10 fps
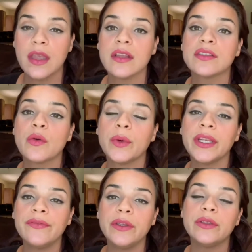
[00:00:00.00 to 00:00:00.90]
So what
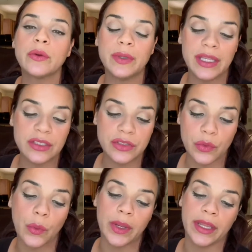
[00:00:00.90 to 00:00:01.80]
if you don't
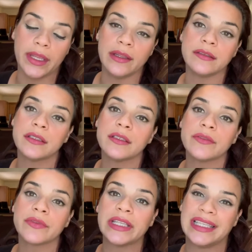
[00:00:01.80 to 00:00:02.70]
enjoy
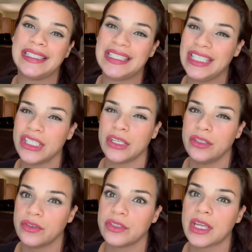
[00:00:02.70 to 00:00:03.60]
really teaching
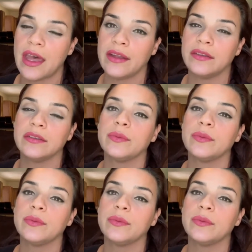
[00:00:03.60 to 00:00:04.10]
your child?